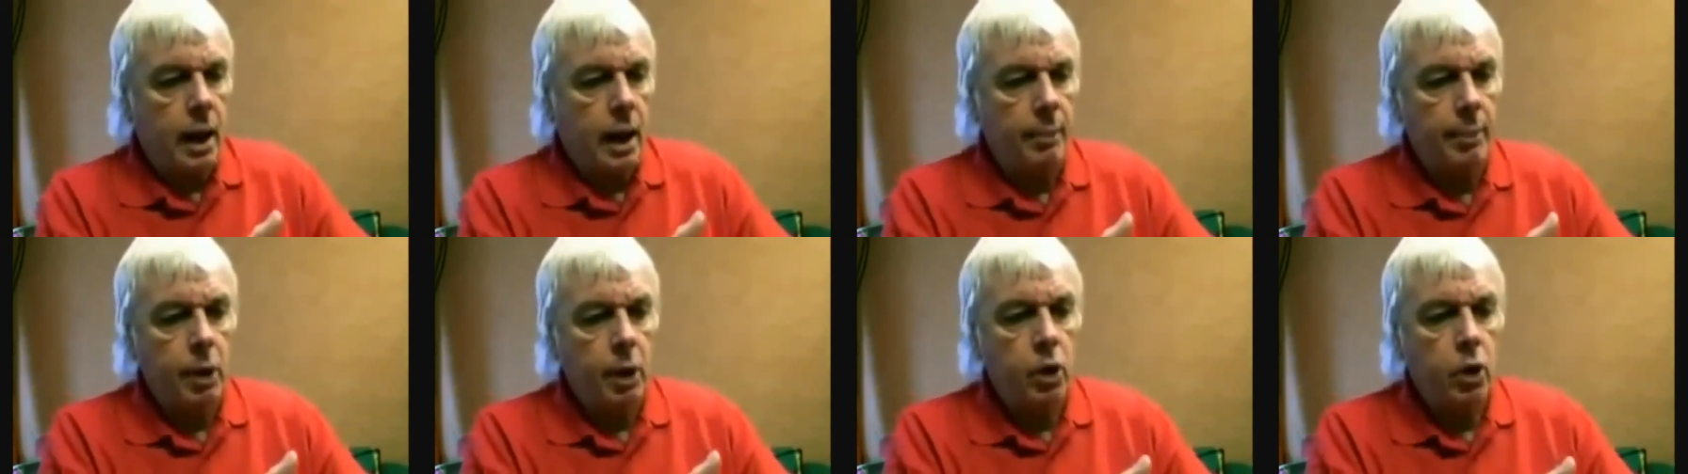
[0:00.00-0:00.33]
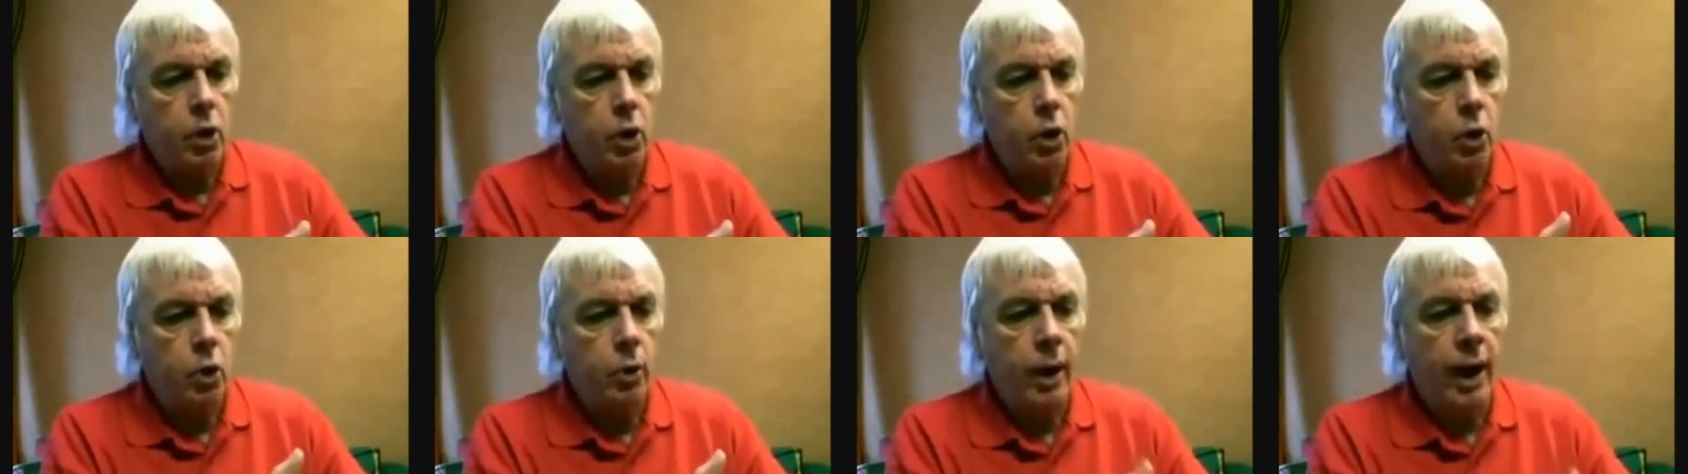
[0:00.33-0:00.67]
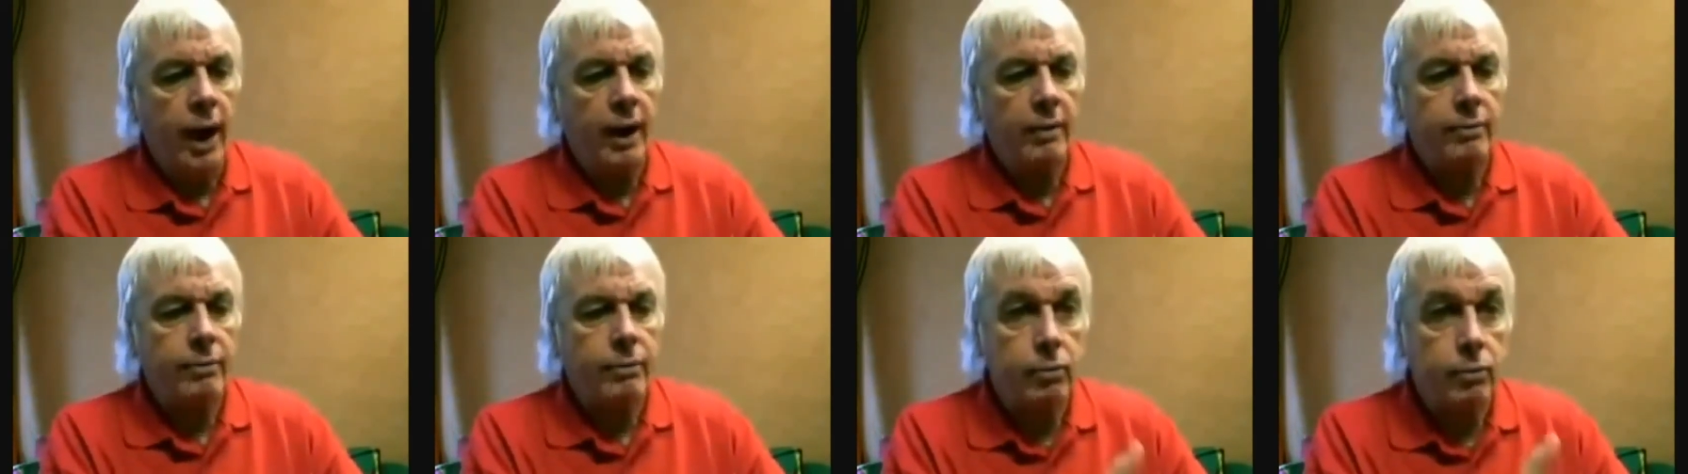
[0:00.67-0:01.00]
um,
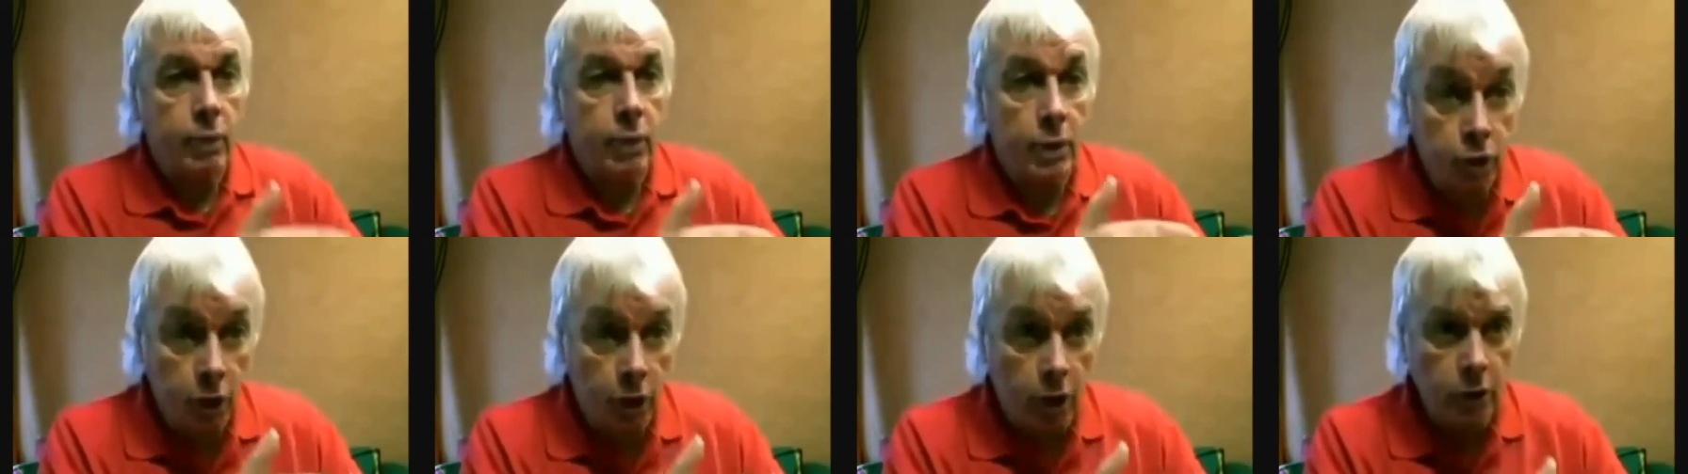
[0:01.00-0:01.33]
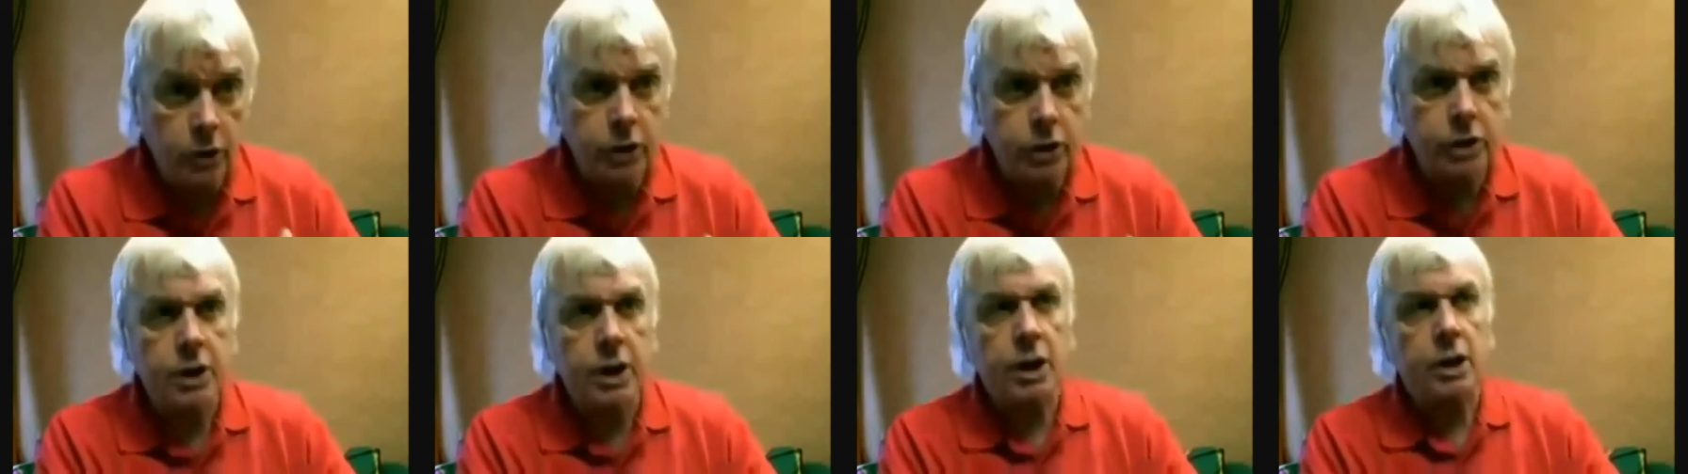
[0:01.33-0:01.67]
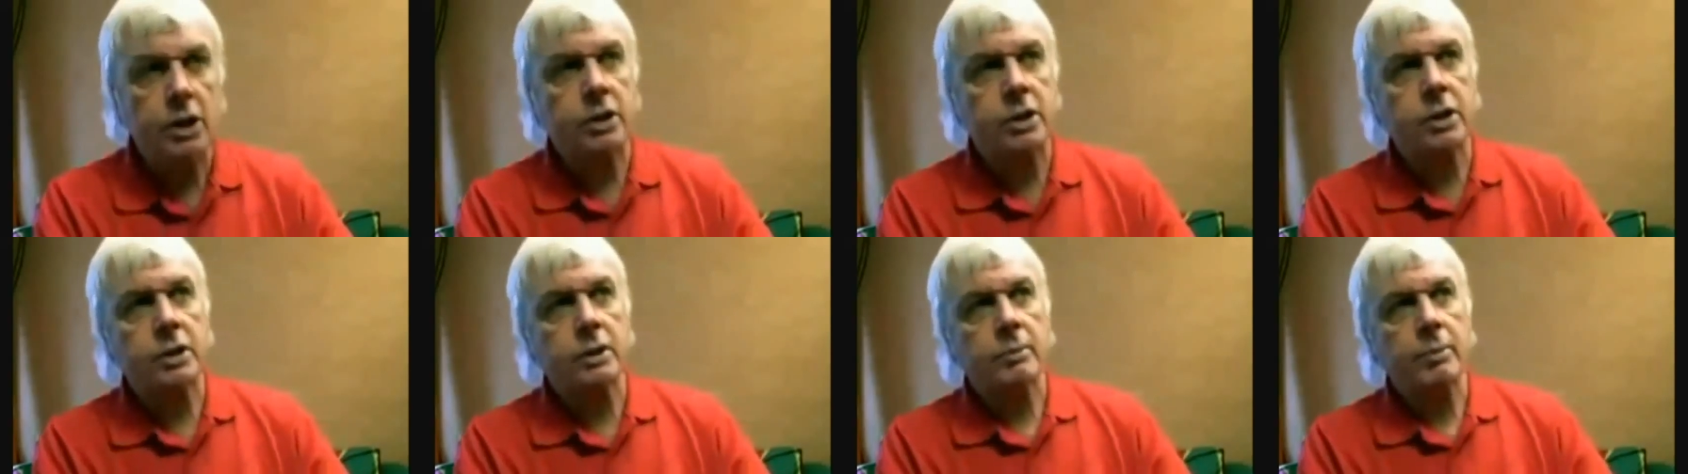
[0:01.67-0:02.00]
who have not
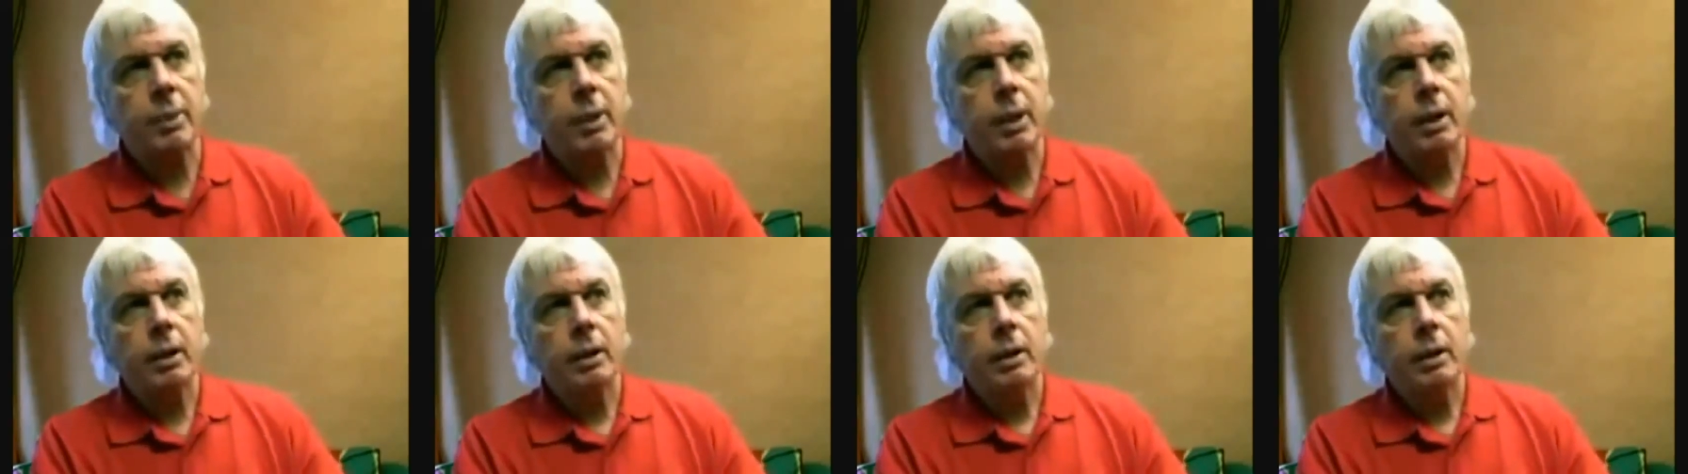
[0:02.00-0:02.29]
just